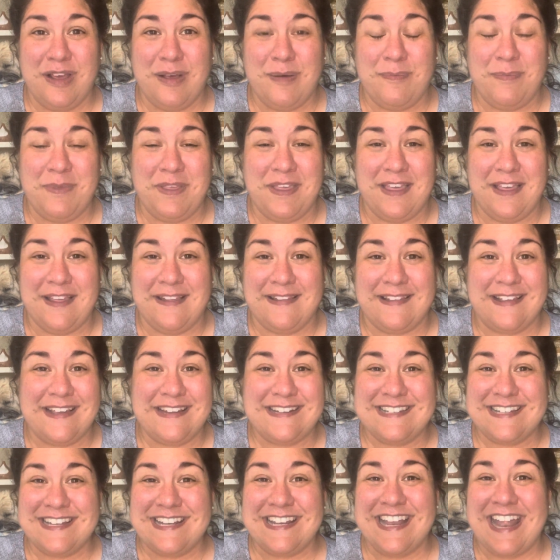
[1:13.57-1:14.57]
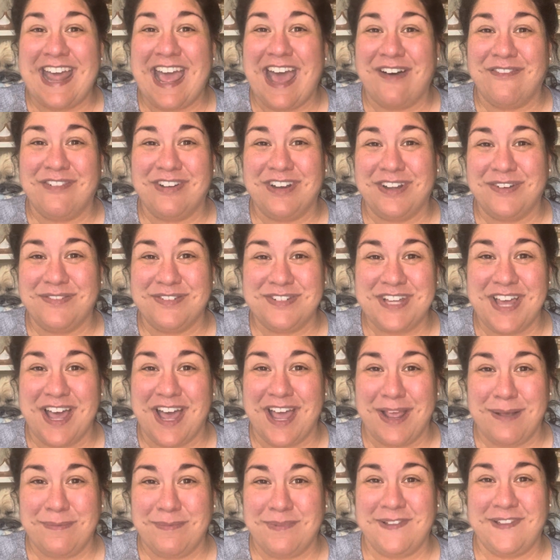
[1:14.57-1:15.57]
because I didn't have enough
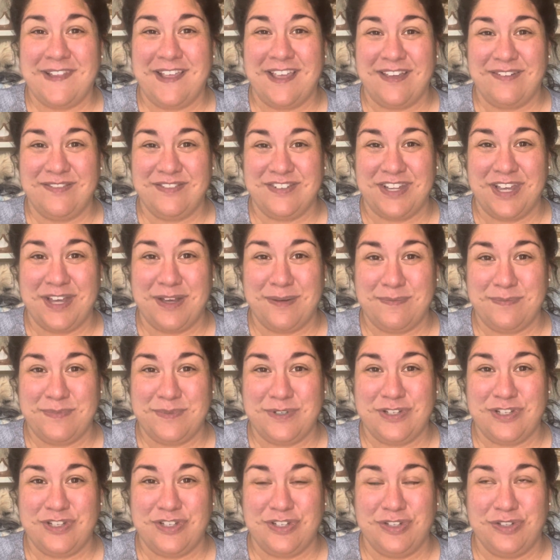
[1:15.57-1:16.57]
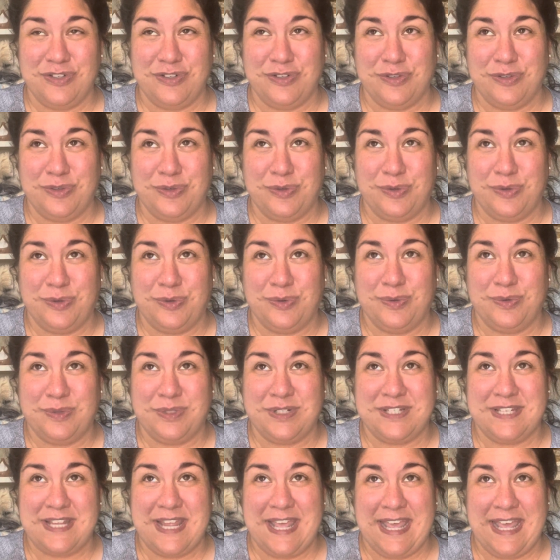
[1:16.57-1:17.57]
time saved up to
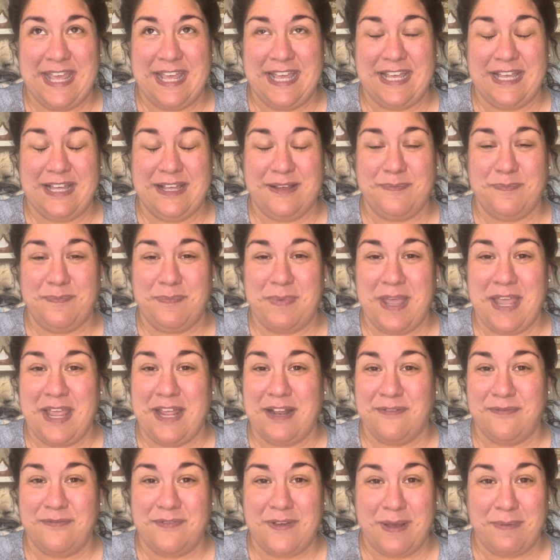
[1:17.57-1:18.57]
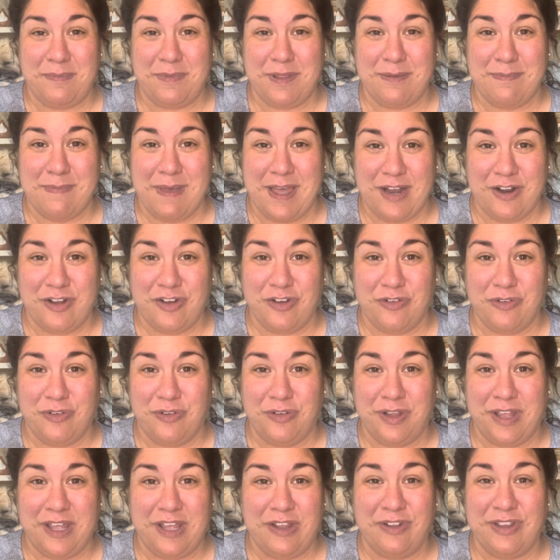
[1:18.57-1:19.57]
take paid family
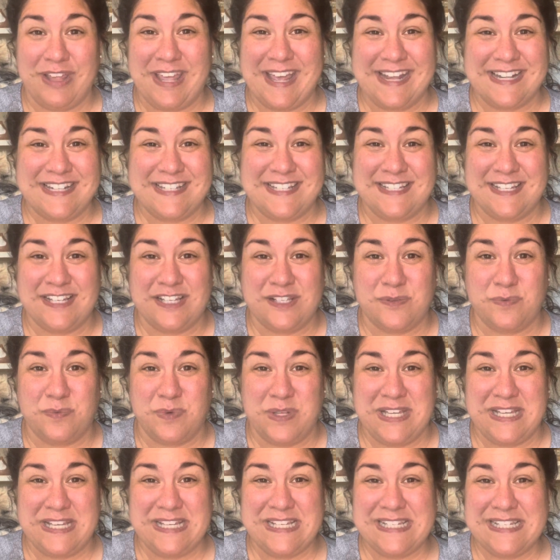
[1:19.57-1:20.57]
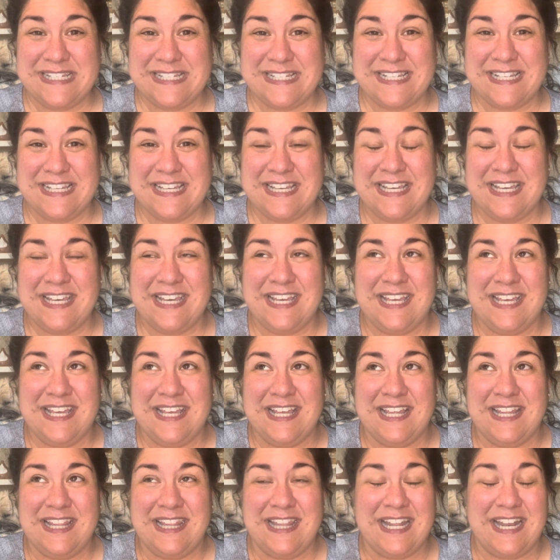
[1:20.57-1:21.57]
medical. I only had 6 weeks.
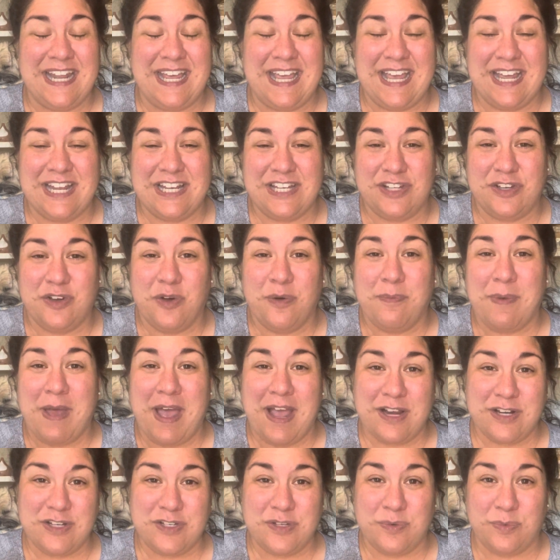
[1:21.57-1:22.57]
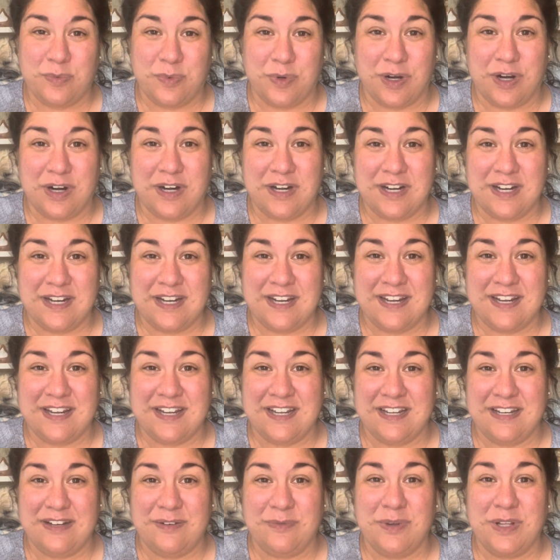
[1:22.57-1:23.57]
Then I had to go back to work,
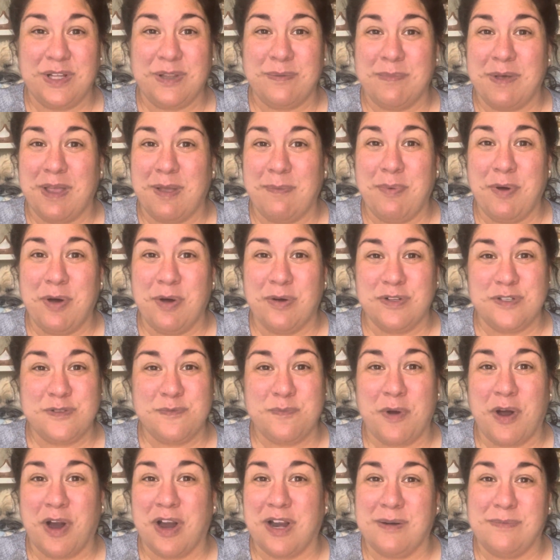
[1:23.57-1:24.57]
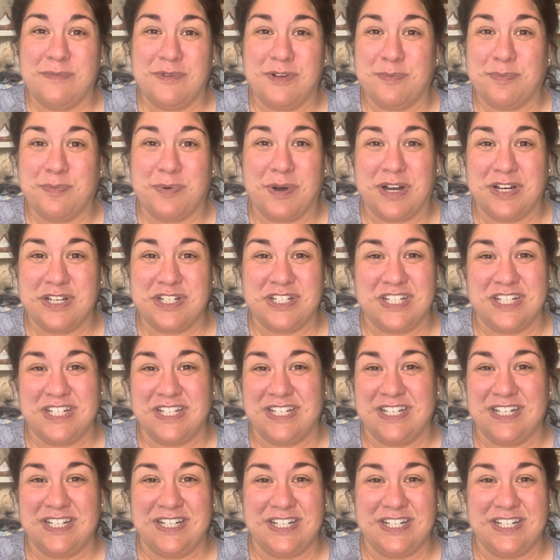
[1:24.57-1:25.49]
and with my postpartum depression,